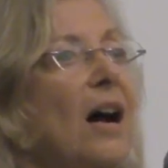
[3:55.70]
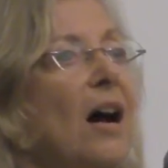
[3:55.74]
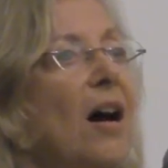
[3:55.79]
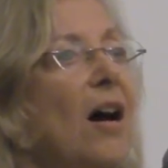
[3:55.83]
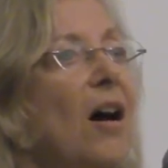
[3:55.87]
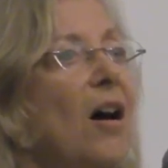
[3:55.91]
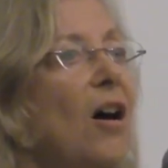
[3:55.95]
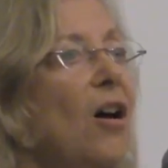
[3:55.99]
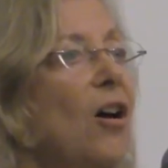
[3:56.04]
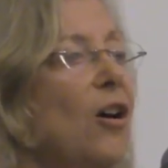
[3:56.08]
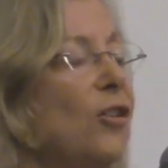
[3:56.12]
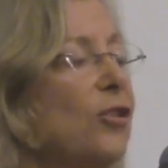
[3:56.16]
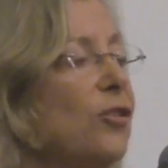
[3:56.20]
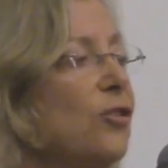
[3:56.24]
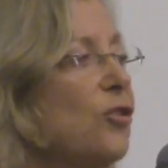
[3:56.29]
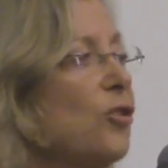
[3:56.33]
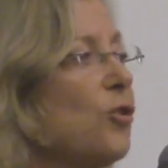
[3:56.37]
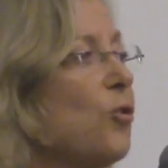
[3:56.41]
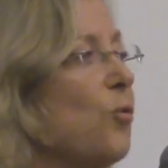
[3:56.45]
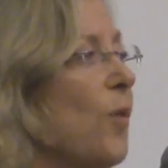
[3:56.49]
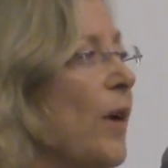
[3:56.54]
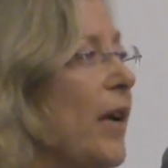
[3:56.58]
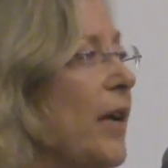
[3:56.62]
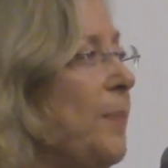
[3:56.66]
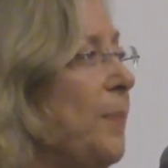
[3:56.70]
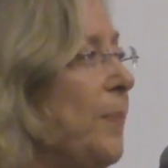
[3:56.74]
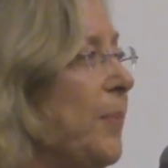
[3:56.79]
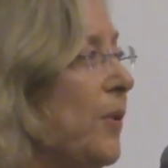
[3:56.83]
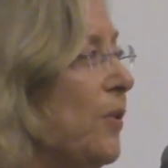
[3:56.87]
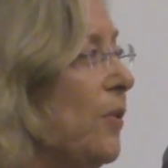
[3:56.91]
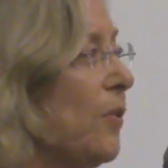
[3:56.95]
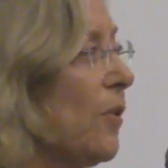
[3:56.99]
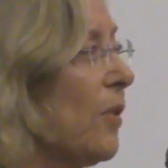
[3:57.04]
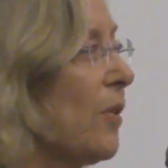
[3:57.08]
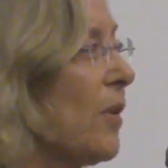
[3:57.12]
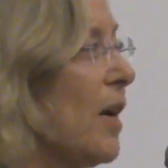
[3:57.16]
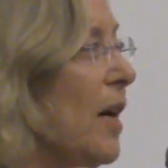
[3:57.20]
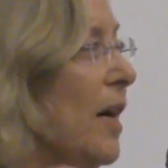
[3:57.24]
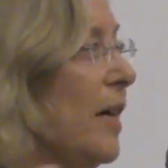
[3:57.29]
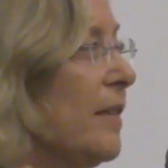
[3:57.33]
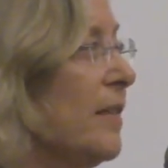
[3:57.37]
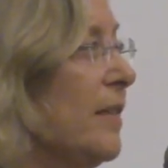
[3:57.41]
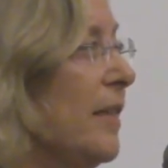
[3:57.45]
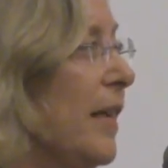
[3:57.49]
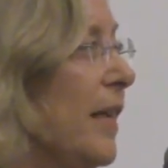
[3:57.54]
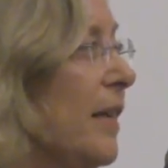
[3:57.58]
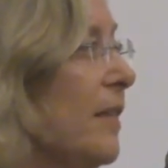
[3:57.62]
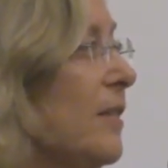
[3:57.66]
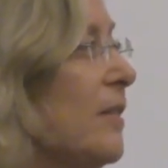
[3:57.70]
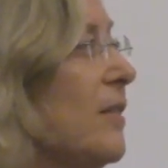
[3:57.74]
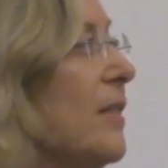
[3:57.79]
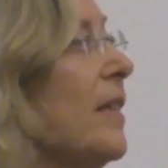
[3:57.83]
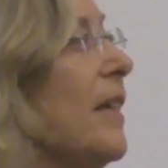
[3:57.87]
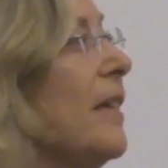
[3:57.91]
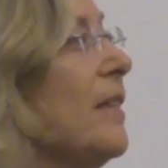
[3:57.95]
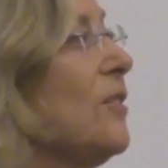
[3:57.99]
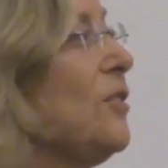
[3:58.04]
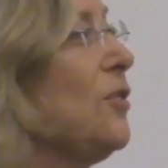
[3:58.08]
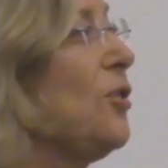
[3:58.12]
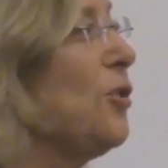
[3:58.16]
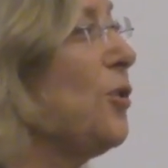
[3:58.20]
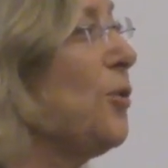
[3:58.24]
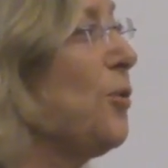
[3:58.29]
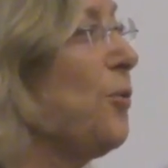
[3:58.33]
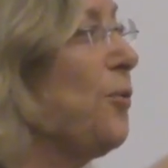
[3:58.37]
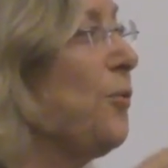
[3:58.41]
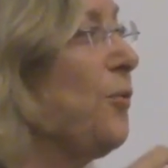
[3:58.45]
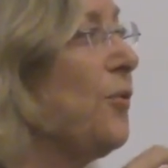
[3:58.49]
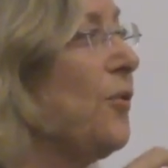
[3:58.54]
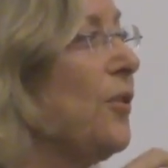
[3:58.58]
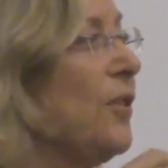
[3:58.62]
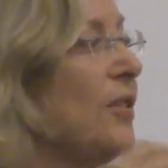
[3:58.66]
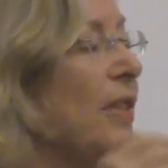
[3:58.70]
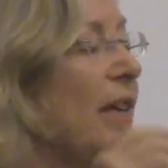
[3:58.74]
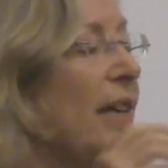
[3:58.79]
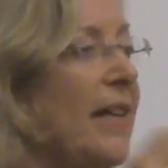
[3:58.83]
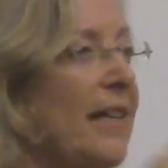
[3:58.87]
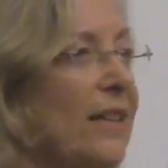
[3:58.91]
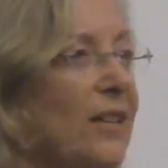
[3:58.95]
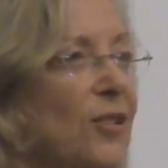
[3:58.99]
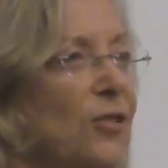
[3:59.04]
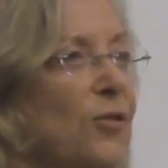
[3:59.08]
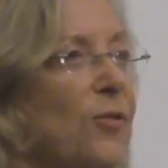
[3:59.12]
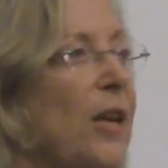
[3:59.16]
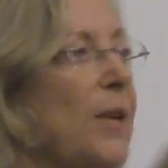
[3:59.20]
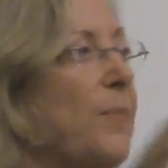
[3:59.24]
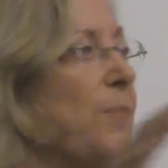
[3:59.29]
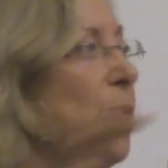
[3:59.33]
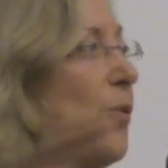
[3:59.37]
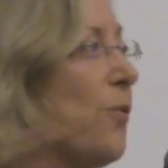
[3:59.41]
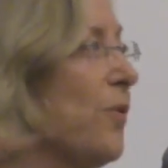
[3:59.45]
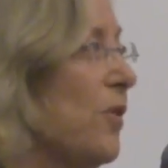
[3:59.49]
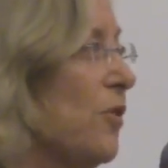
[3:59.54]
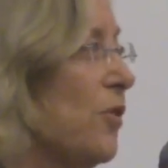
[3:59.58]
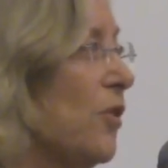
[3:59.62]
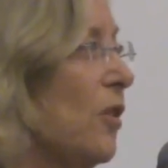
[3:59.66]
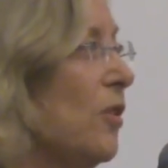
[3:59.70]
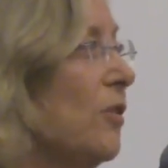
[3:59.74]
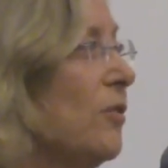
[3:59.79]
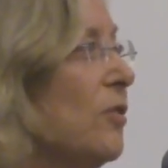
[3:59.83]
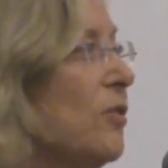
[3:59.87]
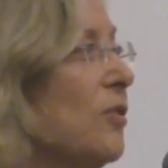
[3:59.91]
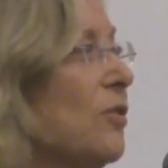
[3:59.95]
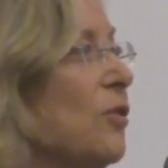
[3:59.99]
all scrape your content to, and scrape your results